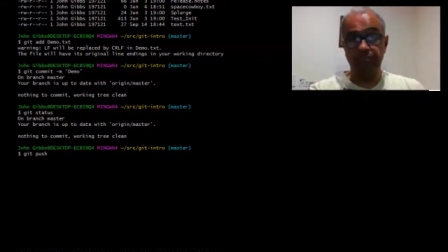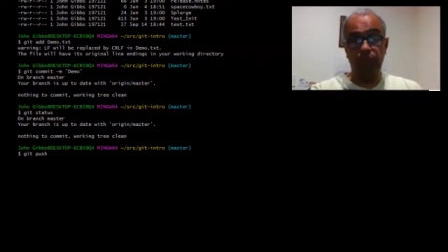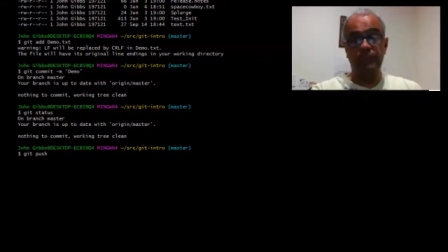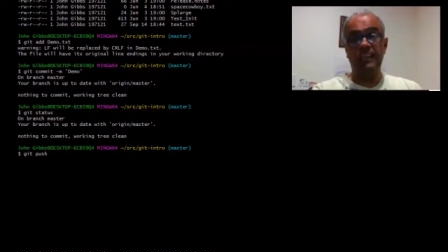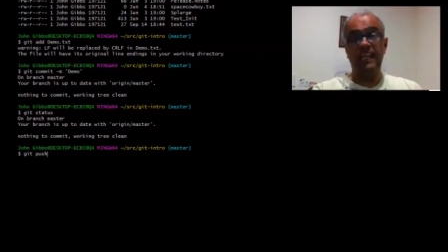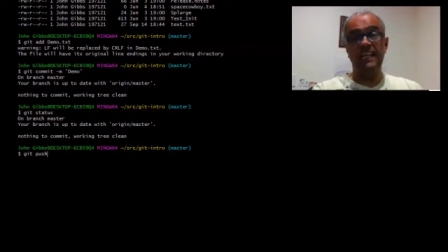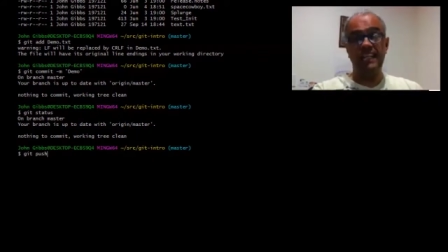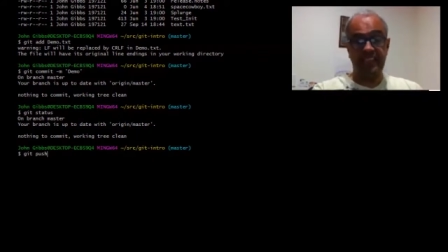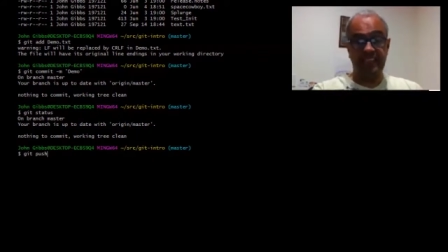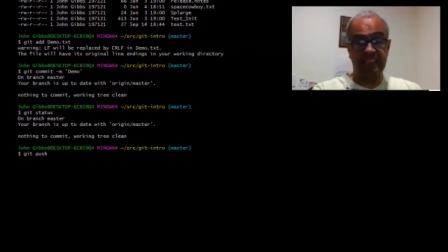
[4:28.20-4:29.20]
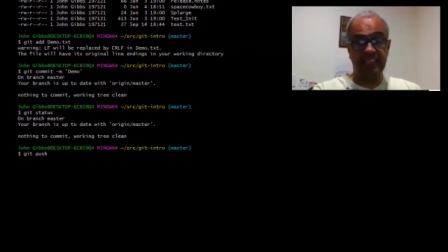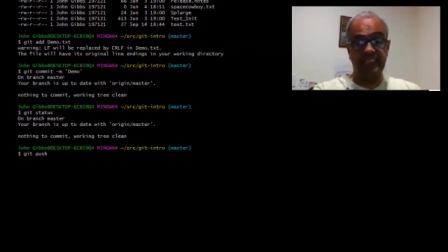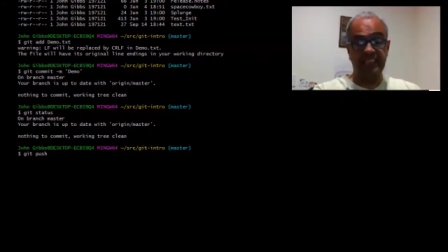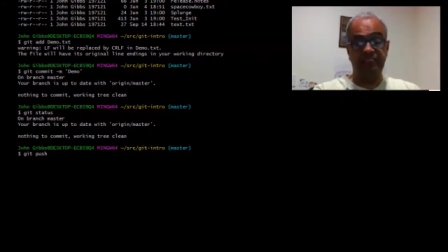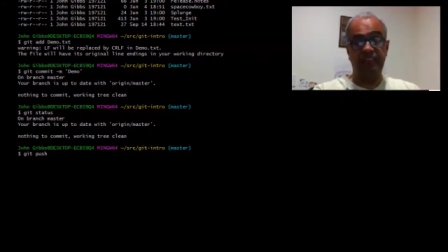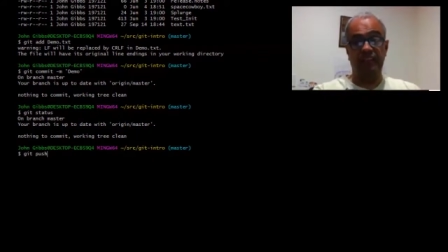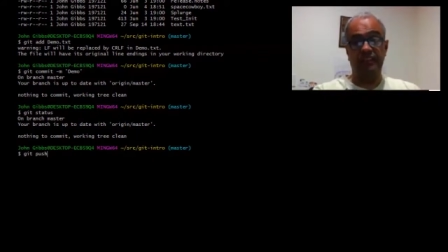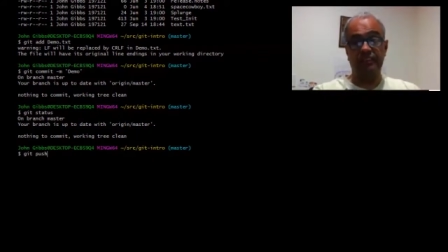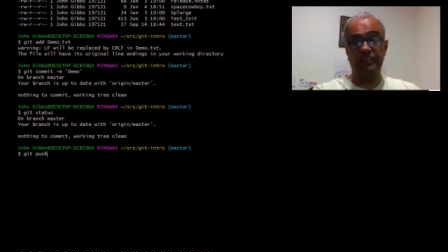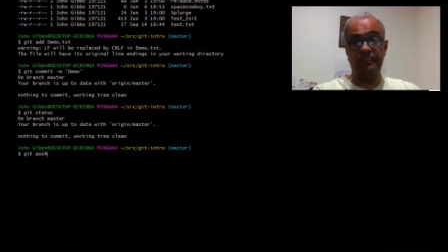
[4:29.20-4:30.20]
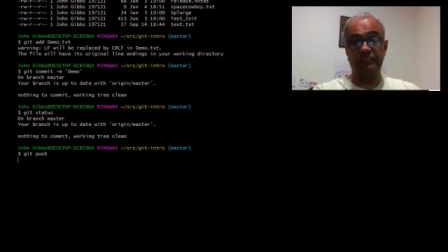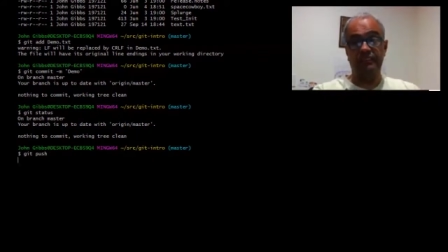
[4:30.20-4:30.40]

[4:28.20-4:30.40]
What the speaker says: push any changed files